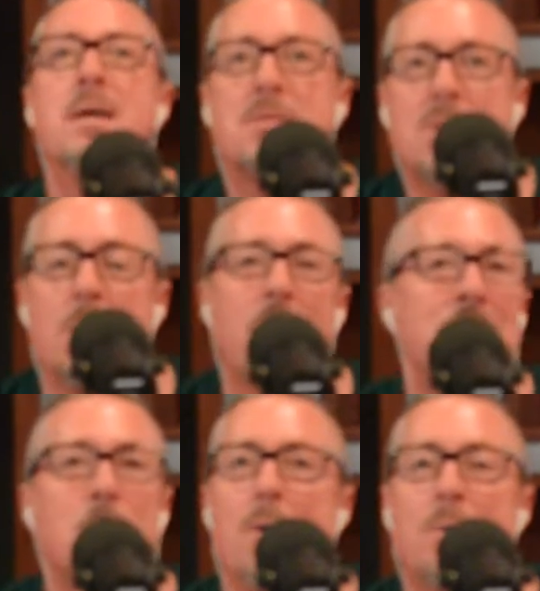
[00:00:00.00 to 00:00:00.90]
So
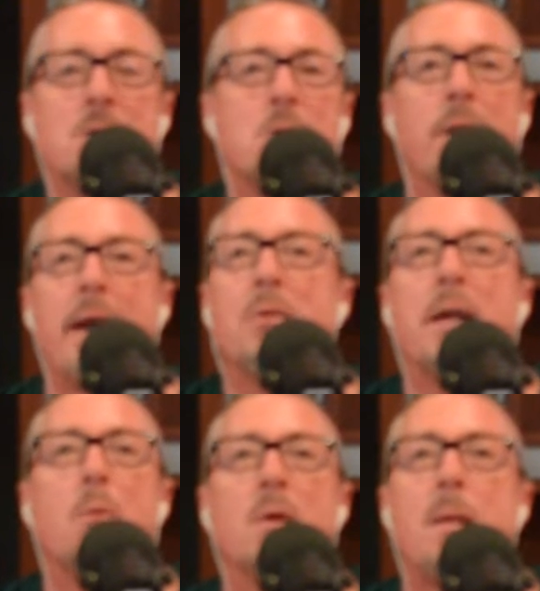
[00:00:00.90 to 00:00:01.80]
that's all there is to it. I don't
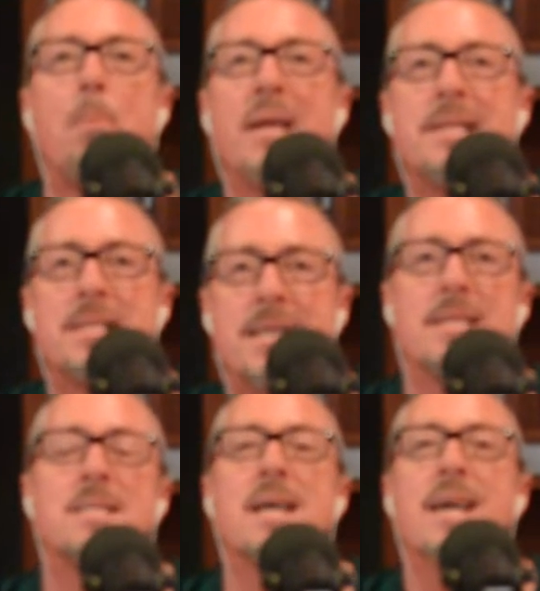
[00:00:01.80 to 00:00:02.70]
care what the piece
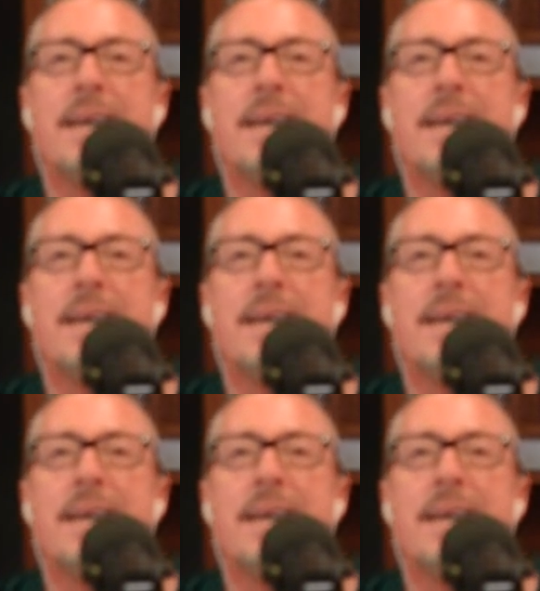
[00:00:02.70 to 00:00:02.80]
is.